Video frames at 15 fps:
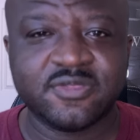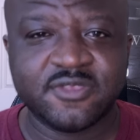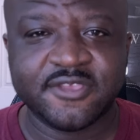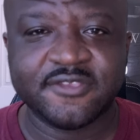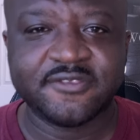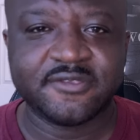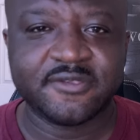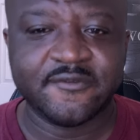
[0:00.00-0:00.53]

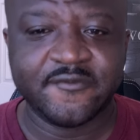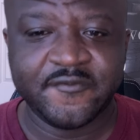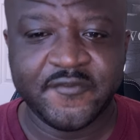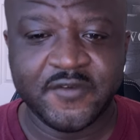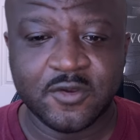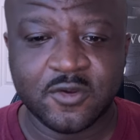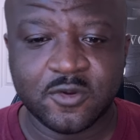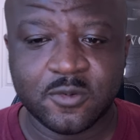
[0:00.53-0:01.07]
this
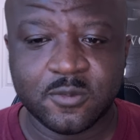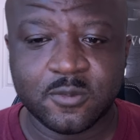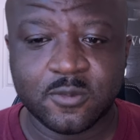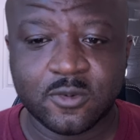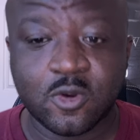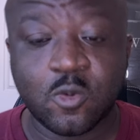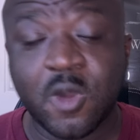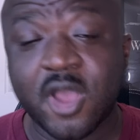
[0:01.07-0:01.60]
film,
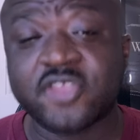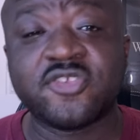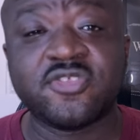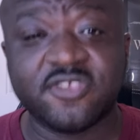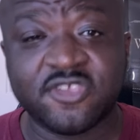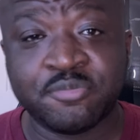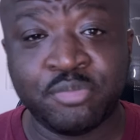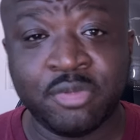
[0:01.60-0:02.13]
or watching
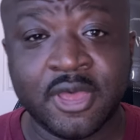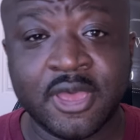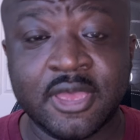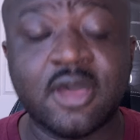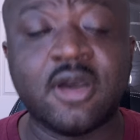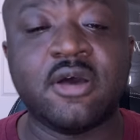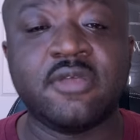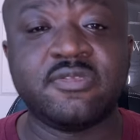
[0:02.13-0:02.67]
this play
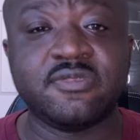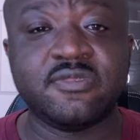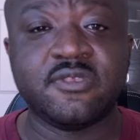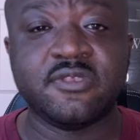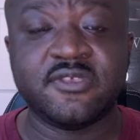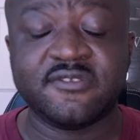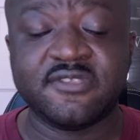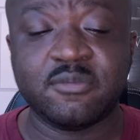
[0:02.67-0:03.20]
on the
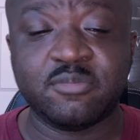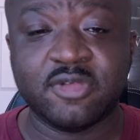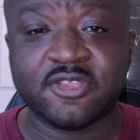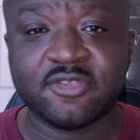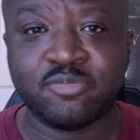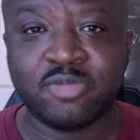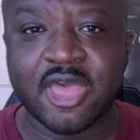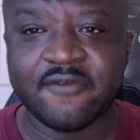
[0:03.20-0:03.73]
Disney Plus
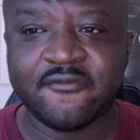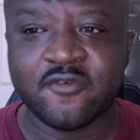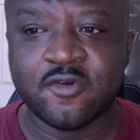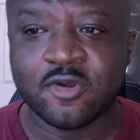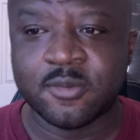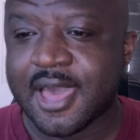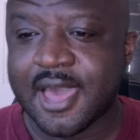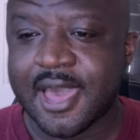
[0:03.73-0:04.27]

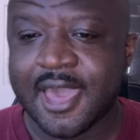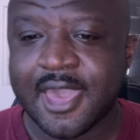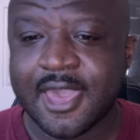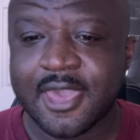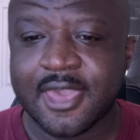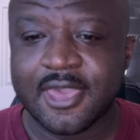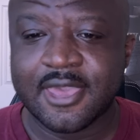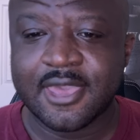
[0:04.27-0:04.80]
platform,
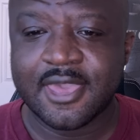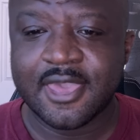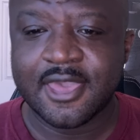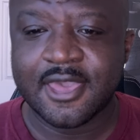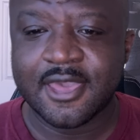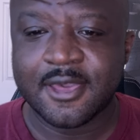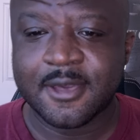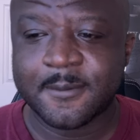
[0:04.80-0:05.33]
I
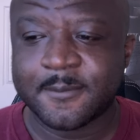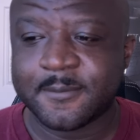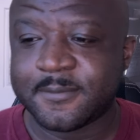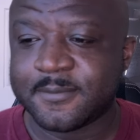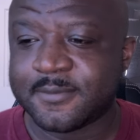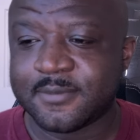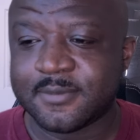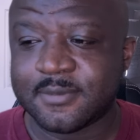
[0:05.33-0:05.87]
am
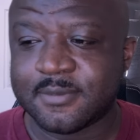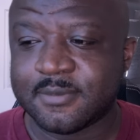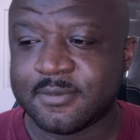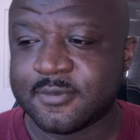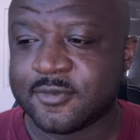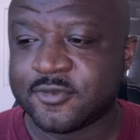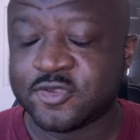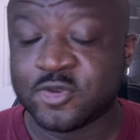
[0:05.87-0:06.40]

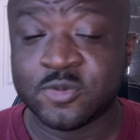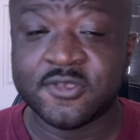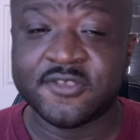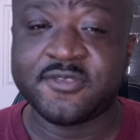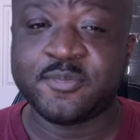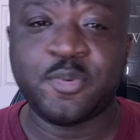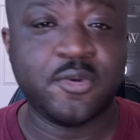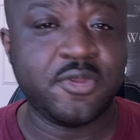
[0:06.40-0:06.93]
so
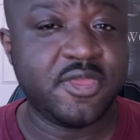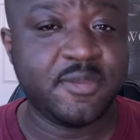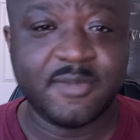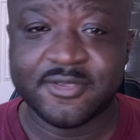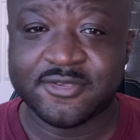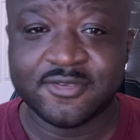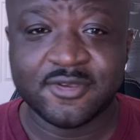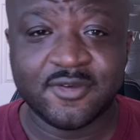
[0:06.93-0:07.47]
disappointed in
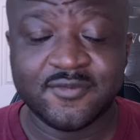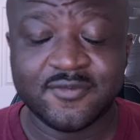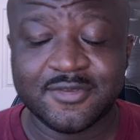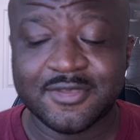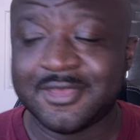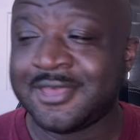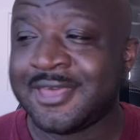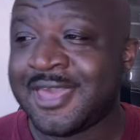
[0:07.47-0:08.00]
myself.
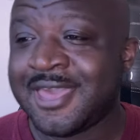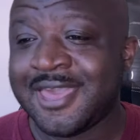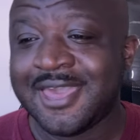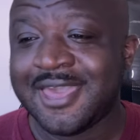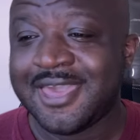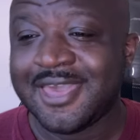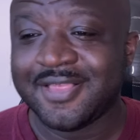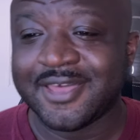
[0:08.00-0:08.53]

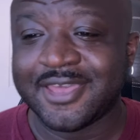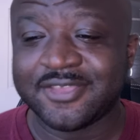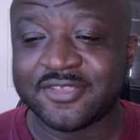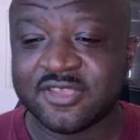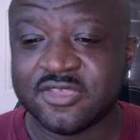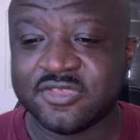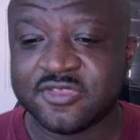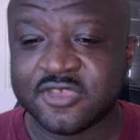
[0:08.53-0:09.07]
Like,
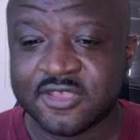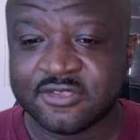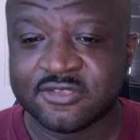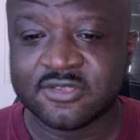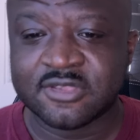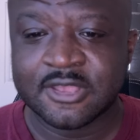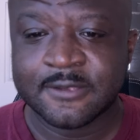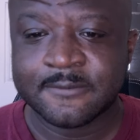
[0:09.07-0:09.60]

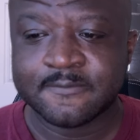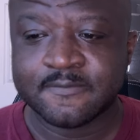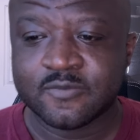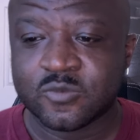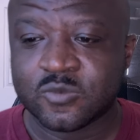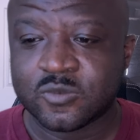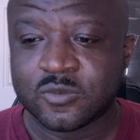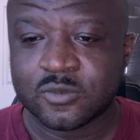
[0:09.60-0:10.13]
this
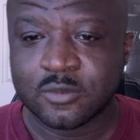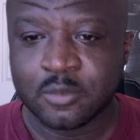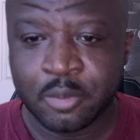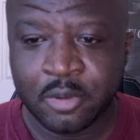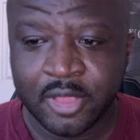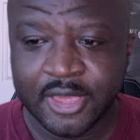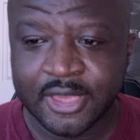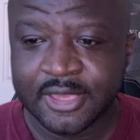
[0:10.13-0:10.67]

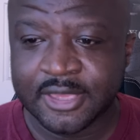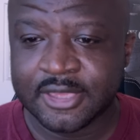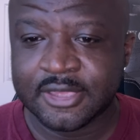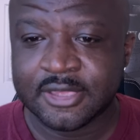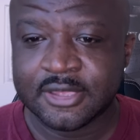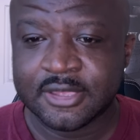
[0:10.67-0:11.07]
play